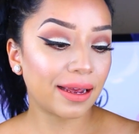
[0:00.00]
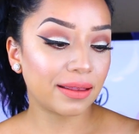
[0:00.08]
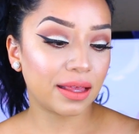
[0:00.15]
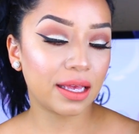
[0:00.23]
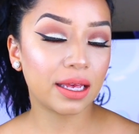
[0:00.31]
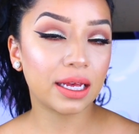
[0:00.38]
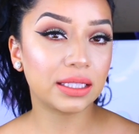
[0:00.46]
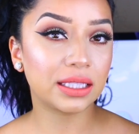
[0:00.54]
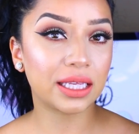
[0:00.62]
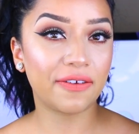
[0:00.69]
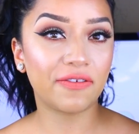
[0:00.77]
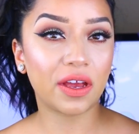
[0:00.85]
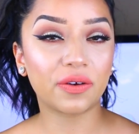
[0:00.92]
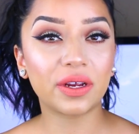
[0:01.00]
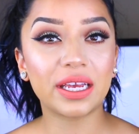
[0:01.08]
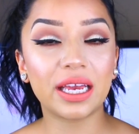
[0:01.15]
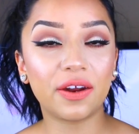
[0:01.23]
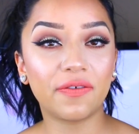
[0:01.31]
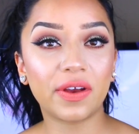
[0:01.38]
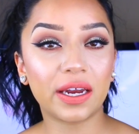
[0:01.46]
I think it's a very
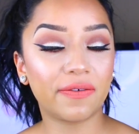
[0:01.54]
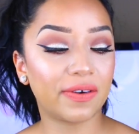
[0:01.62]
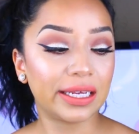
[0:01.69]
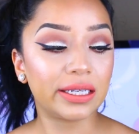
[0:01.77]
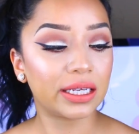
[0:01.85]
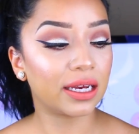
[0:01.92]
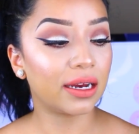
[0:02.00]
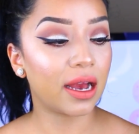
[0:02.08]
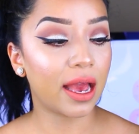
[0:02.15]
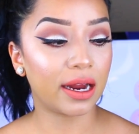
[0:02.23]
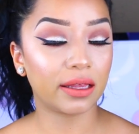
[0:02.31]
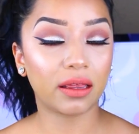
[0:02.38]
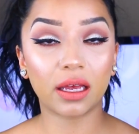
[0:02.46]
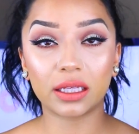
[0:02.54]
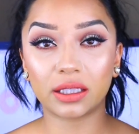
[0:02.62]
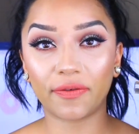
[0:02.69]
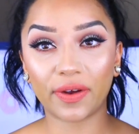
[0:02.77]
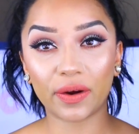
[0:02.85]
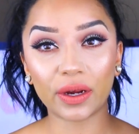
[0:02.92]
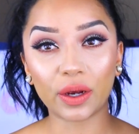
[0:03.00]
innovative idea and I think it's
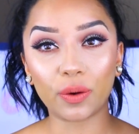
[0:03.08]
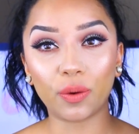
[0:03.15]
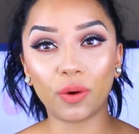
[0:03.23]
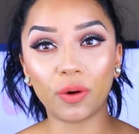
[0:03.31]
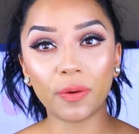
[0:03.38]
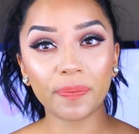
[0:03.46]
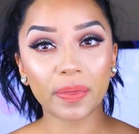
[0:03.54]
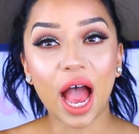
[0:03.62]
very cool.